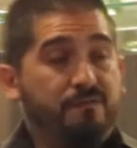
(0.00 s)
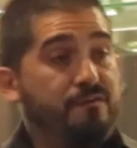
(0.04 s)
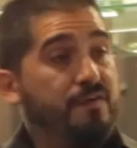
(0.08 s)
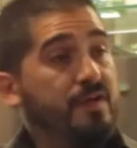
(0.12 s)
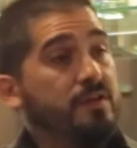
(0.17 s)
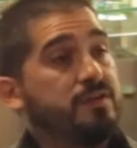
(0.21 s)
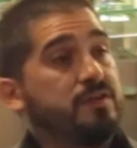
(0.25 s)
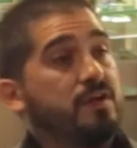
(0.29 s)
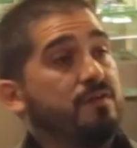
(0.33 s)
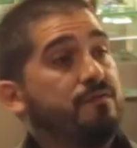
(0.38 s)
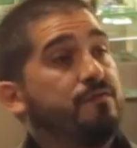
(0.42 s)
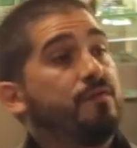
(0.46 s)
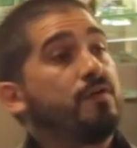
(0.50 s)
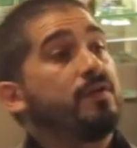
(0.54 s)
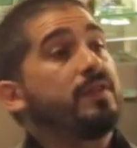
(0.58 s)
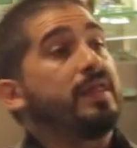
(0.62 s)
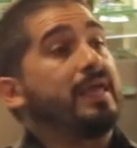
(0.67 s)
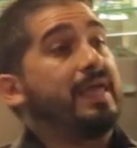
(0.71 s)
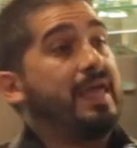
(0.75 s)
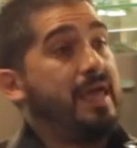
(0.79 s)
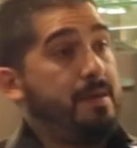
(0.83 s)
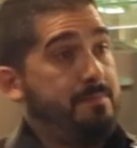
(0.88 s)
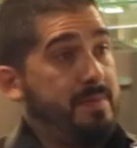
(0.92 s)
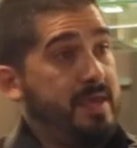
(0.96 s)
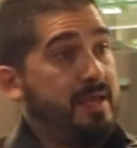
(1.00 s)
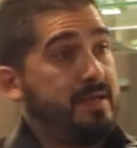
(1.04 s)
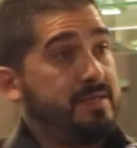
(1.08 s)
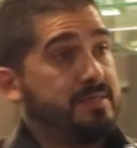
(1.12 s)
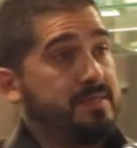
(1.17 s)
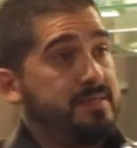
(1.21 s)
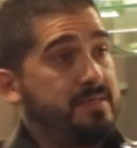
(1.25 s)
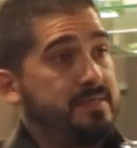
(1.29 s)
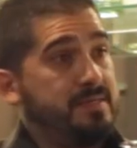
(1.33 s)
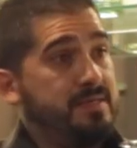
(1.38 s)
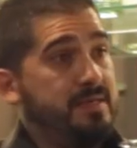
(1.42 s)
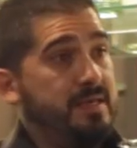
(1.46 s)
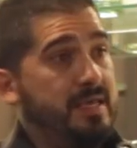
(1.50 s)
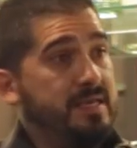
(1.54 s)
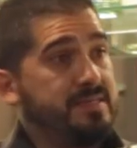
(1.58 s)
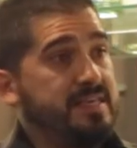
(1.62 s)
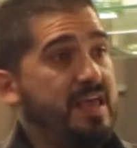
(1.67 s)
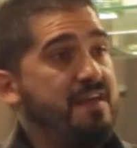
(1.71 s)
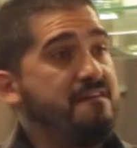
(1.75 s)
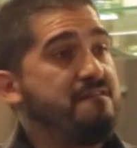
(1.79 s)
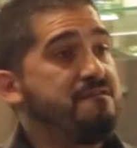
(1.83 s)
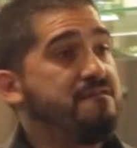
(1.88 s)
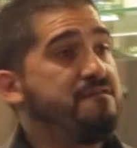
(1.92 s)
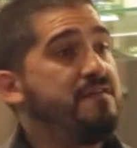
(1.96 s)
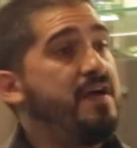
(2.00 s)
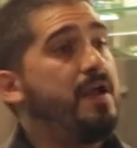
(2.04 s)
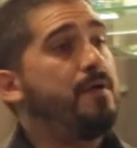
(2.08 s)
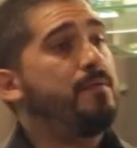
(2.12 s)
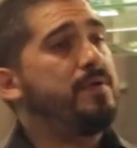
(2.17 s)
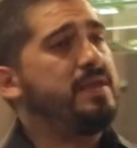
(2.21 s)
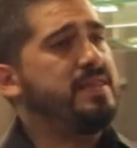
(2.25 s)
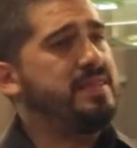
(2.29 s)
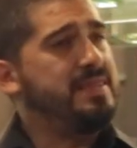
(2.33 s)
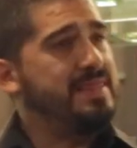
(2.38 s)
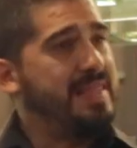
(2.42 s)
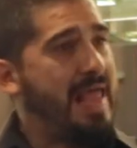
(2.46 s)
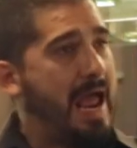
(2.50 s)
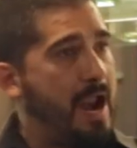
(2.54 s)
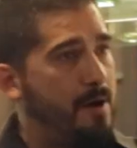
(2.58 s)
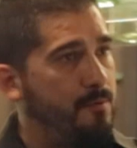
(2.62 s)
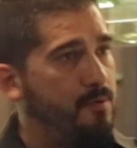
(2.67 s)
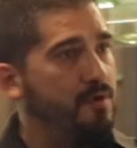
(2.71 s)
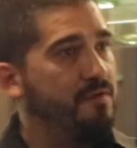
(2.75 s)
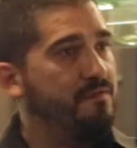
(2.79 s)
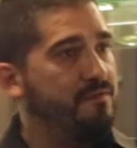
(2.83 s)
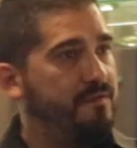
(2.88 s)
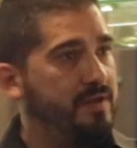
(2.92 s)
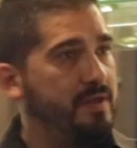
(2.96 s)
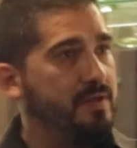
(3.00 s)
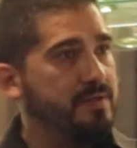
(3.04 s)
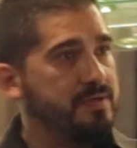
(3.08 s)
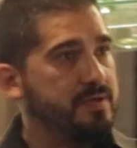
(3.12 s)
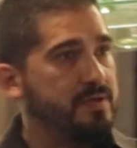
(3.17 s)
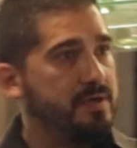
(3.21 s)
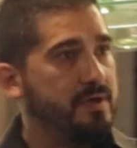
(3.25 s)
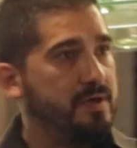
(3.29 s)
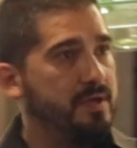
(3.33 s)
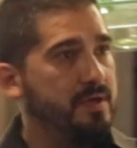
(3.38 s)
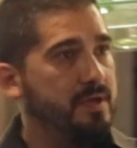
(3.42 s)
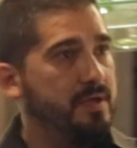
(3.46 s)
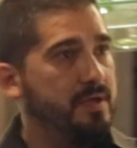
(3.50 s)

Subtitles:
filter for the Chemex is a very narrow filter,